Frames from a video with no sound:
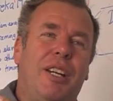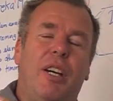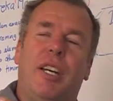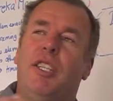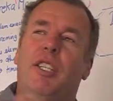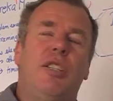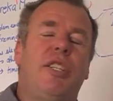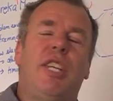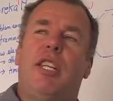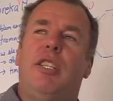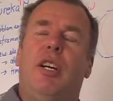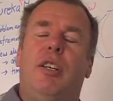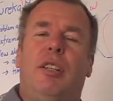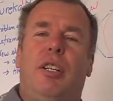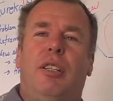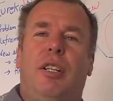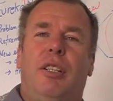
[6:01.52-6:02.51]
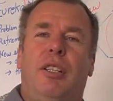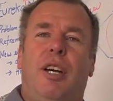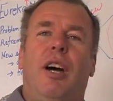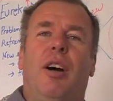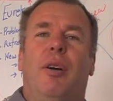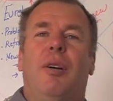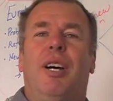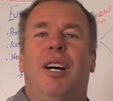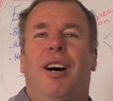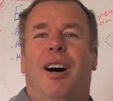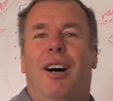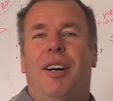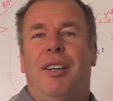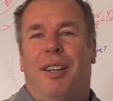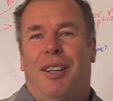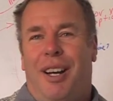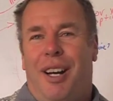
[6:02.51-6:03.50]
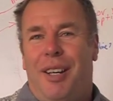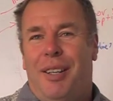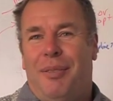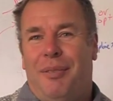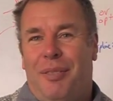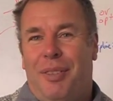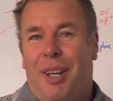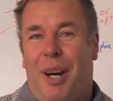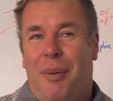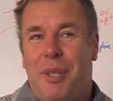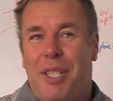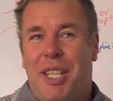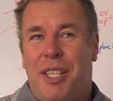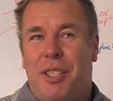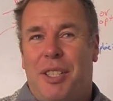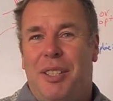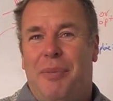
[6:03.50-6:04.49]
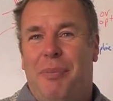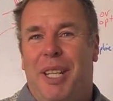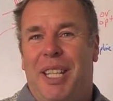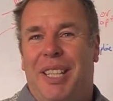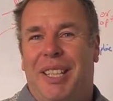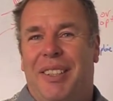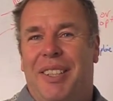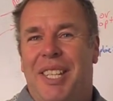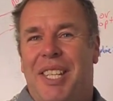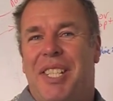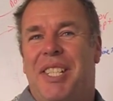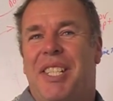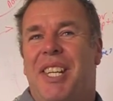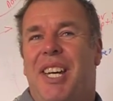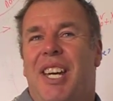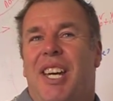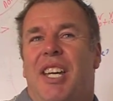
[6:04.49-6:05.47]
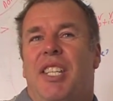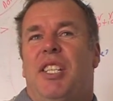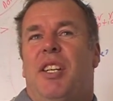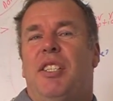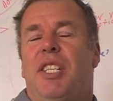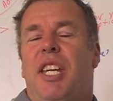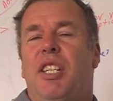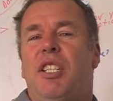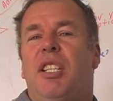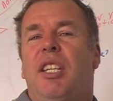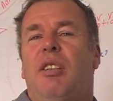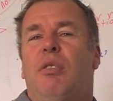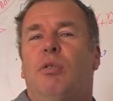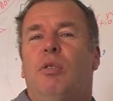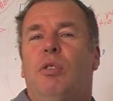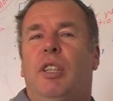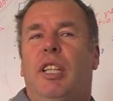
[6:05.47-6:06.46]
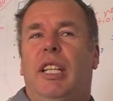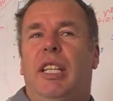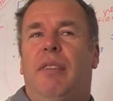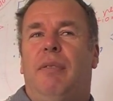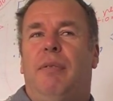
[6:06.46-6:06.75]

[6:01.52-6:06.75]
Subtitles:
And you say, no, I was actually meaning this. So it's actually a really